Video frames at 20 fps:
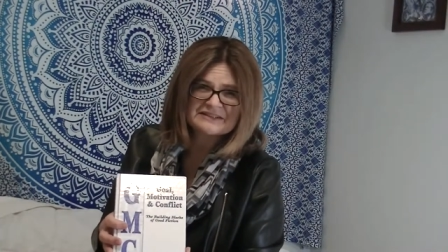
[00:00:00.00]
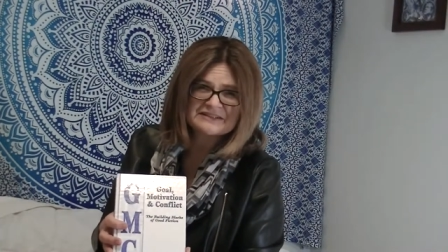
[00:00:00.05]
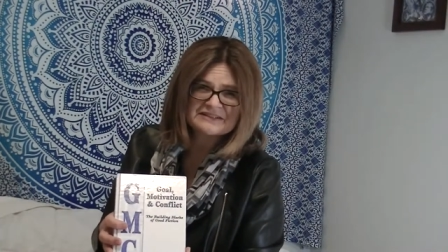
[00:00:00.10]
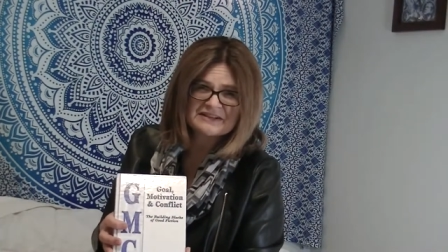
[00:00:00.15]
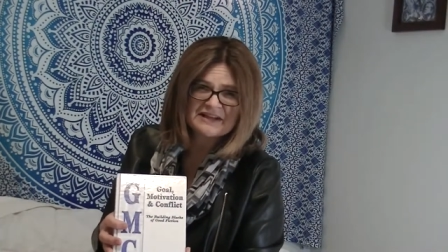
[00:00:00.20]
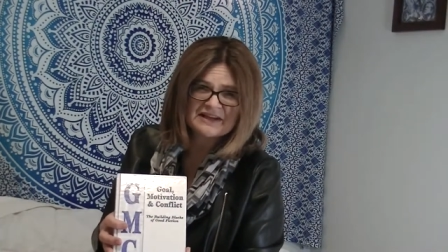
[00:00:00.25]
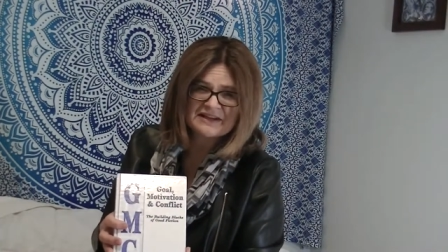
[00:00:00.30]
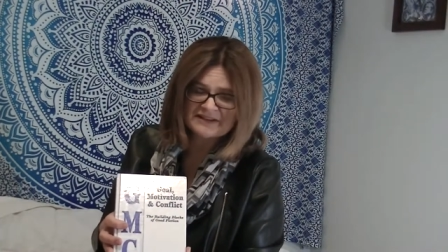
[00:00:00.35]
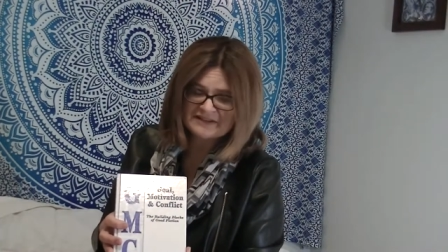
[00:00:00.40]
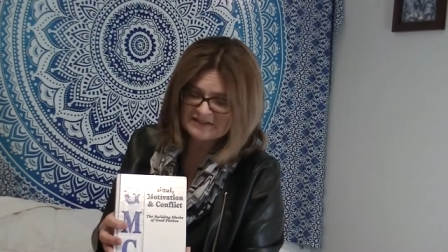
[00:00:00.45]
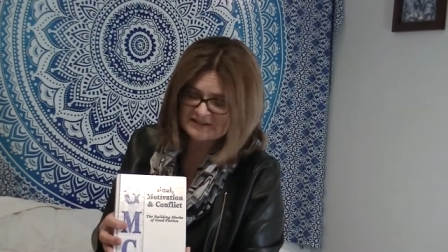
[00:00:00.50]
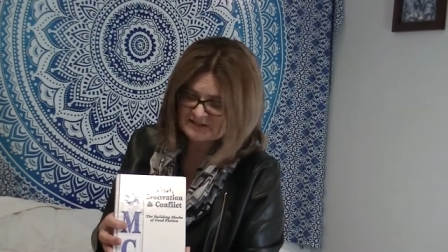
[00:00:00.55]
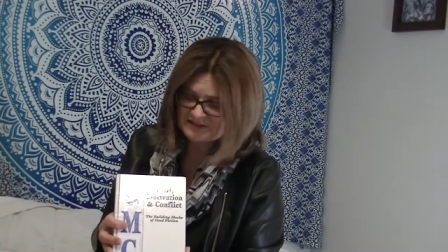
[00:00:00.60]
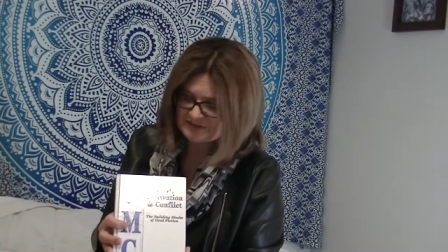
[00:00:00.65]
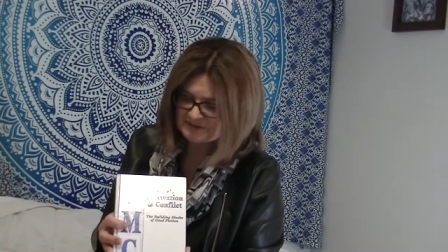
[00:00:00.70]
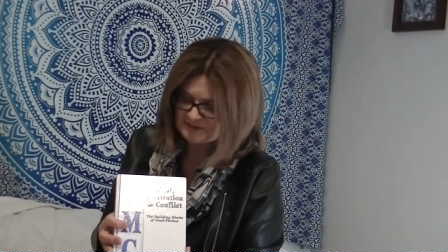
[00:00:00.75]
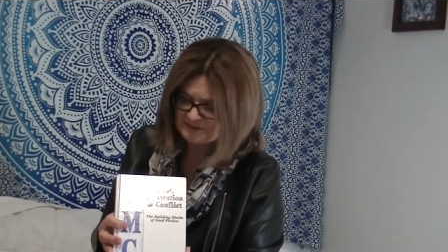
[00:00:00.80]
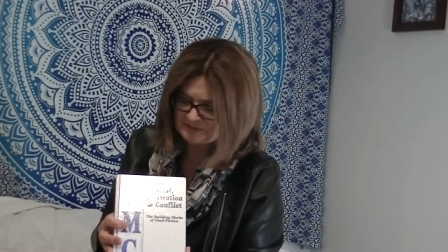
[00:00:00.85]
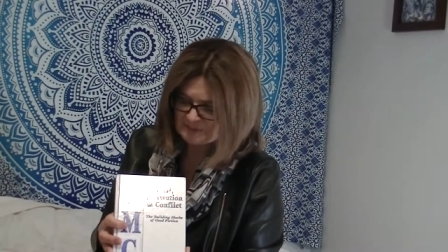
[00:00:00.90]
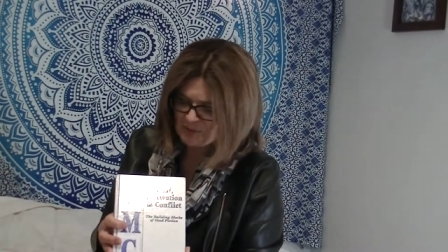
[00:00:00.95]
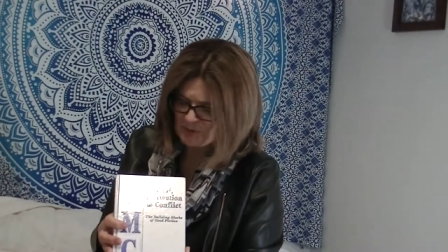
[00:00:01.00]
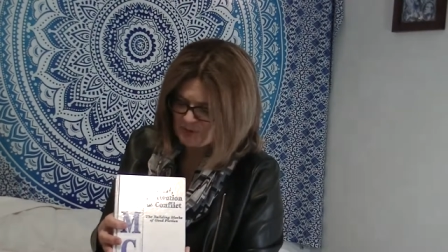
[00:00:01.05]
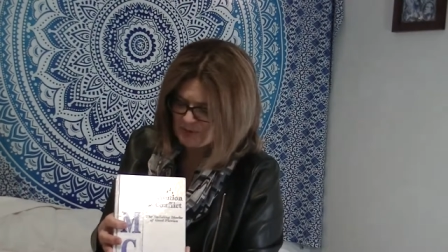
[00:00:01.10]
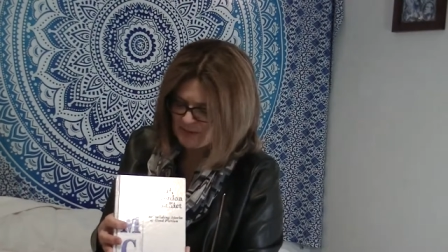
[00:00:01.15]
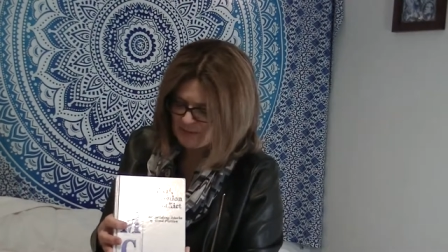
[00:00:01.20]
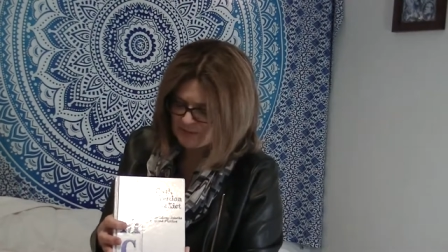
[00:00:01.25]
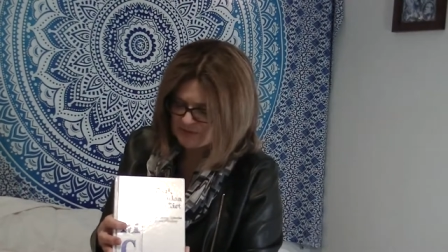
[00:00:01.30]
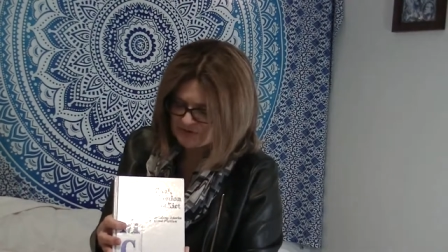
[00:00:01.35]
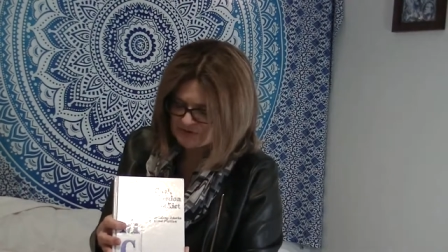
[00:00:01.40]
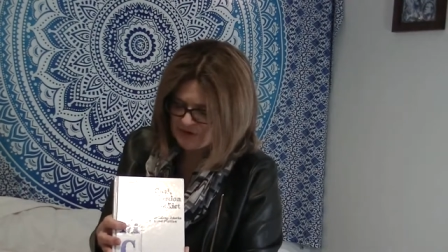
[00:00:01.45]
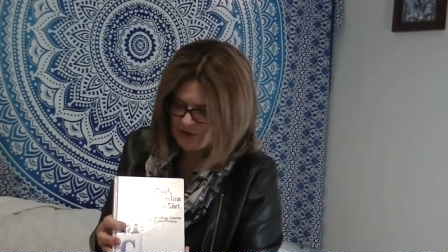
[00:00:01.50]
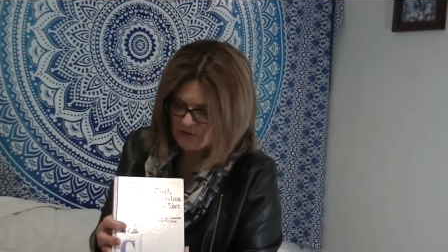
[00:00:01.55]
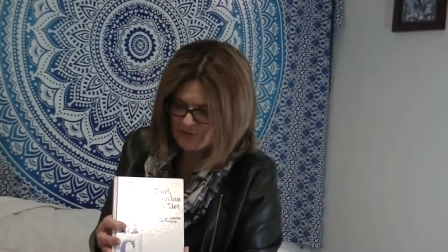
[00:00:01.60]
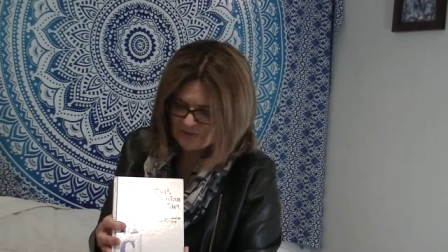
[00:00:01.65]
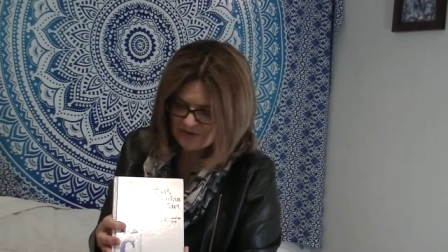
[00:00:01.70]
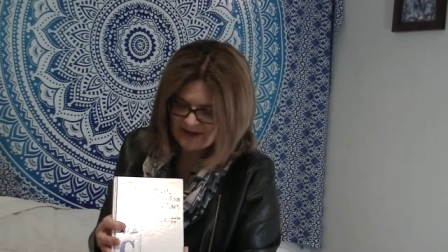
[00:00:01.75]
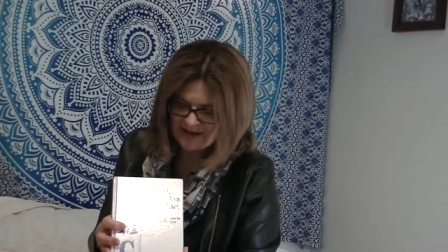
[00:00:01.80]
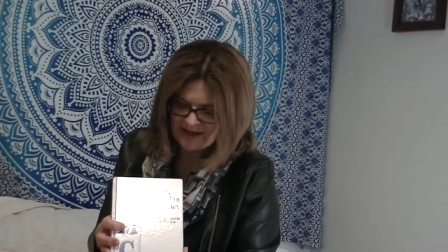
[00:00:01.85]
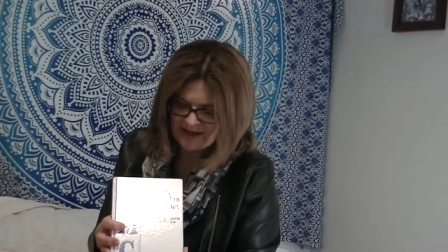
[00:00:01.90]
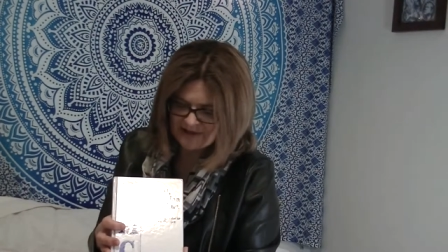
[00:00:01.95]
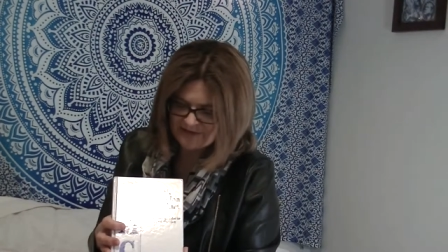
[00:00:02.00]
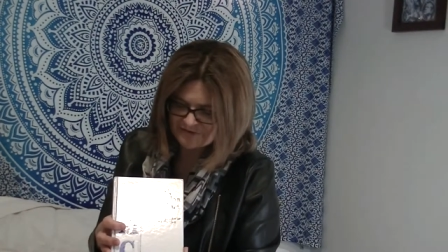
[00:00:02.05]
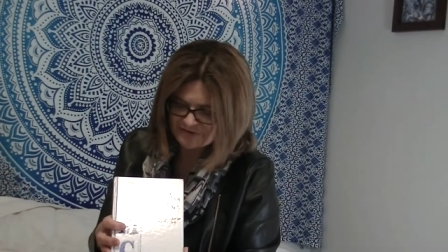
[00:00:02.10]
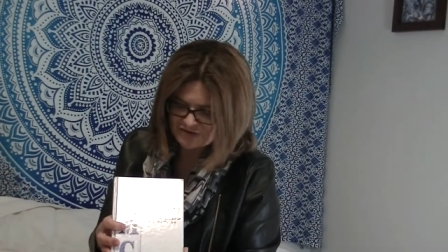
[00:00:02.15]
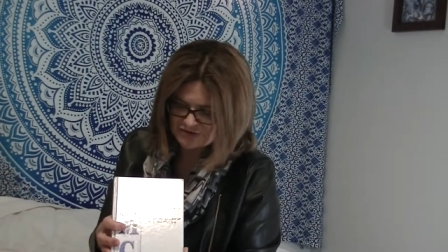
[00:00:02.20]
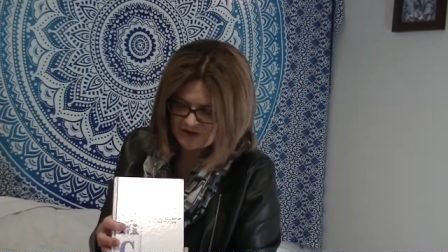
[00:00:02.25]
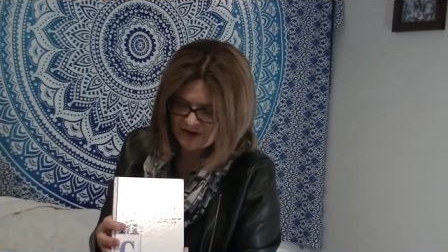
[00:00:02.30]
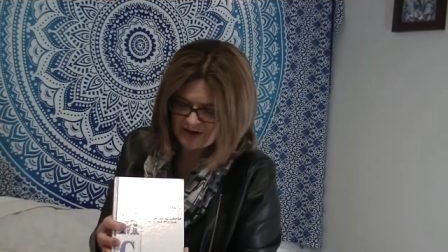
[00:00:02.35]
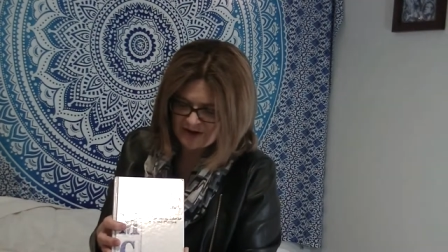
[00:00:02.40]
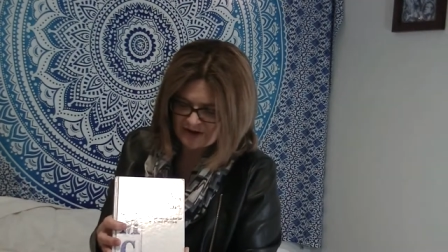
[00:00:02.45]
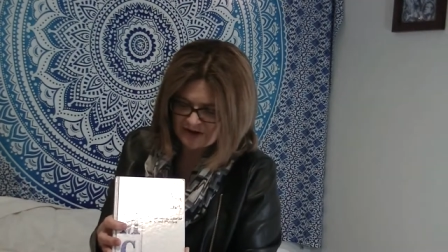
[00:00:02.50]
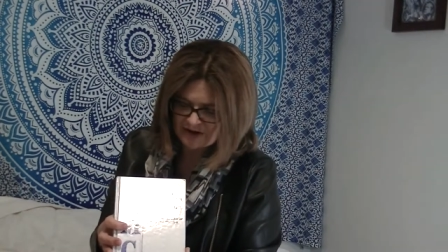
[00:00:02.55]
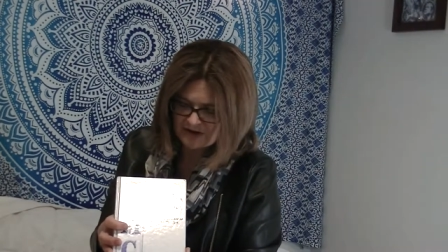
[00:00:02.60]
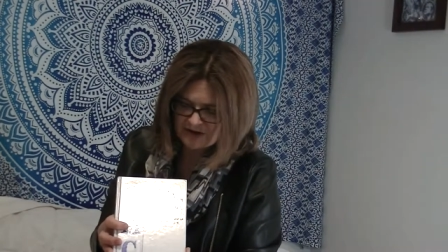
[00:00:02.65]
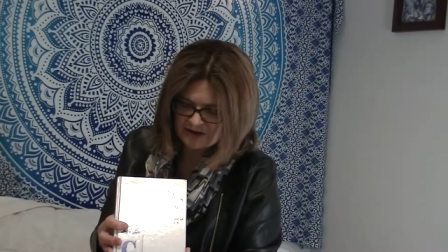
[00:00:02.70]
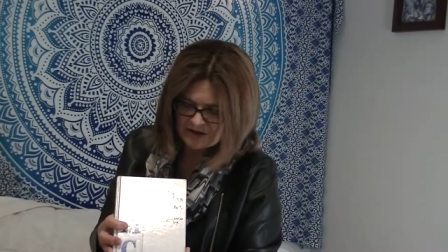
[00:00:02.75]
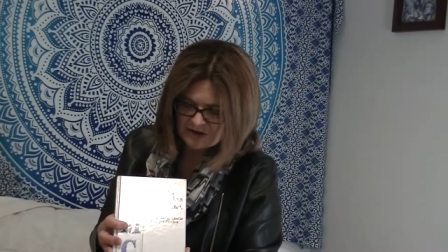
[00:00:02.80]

Not, most people don't have strong